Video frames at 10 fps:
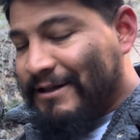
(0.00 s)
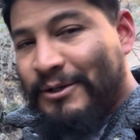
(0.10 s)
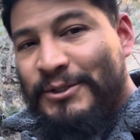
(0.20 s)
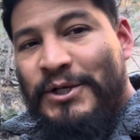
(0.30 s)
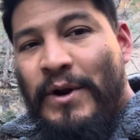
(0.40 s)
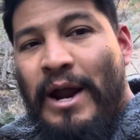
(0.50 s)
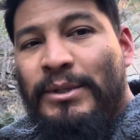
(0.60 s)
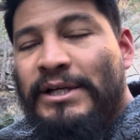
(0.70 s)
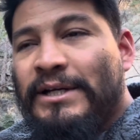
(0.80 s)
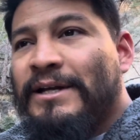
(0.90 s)

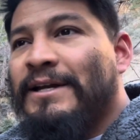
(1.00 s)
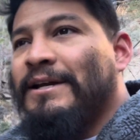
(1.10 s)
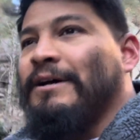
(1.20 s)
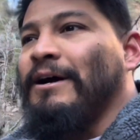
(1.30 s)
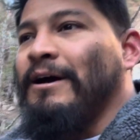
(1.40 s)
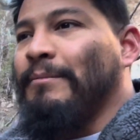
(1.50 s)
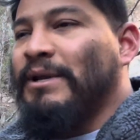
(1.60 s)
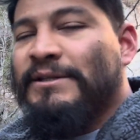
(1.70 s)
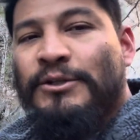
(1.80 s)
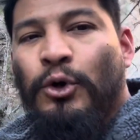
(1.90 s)
scrambling, but
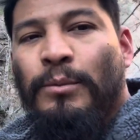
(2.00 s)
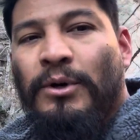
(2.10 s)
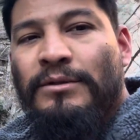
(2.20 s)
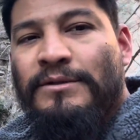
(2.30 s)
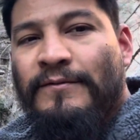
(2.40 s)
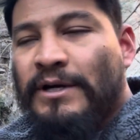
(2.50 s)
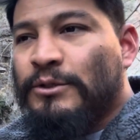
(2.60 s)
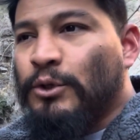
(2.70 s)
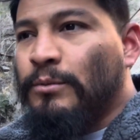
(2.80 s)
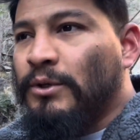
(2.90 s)
it's doable. It's very
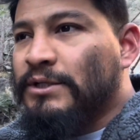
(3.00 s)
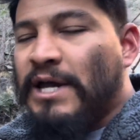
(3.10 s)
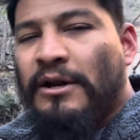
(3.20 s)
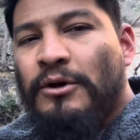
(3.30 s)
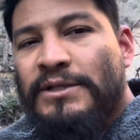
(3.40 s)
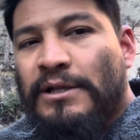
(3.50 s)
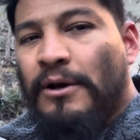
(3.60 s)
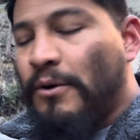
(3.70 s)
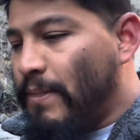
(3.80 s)
doable. You just gotta go slow,